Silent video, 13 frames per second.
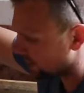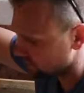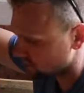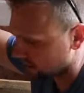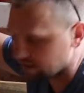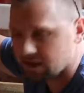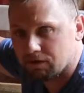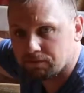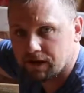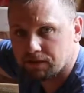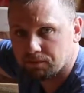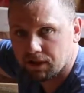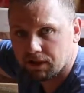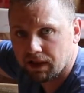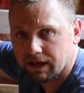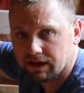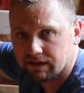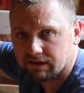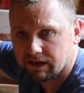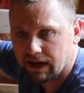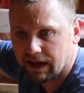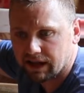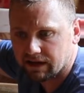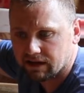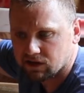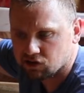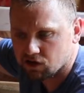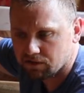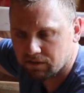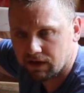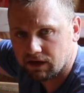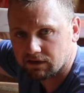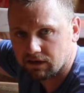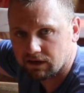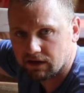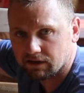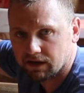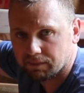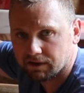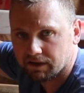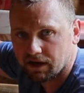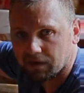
guys, check us out on Facebook, like us, and share the videos. It does help us